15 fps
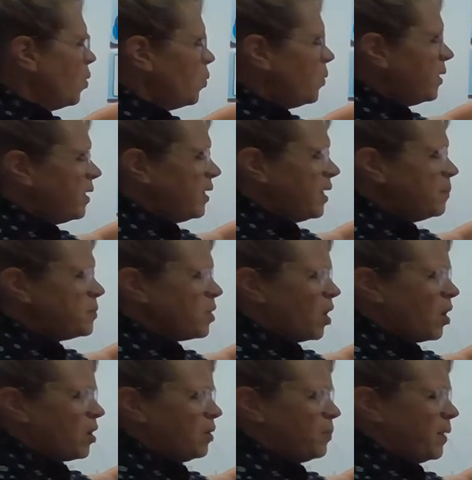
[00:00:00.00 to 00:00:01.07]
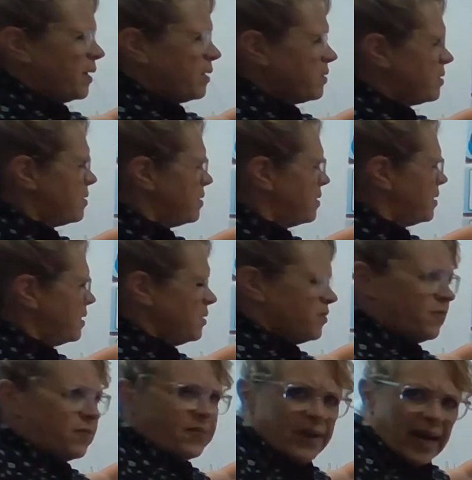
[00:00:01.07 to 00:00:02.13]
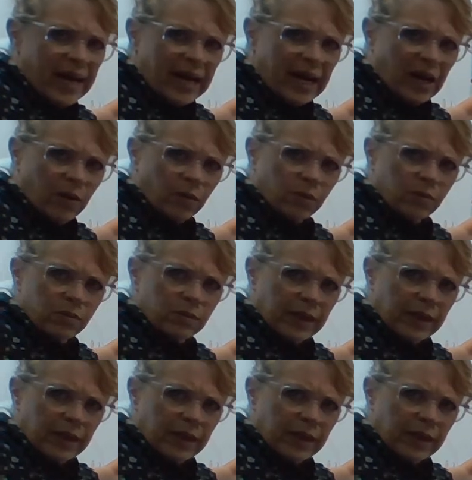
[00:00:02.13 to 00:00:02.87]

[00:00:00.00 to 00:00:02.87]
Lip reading: we keep talking about these vowel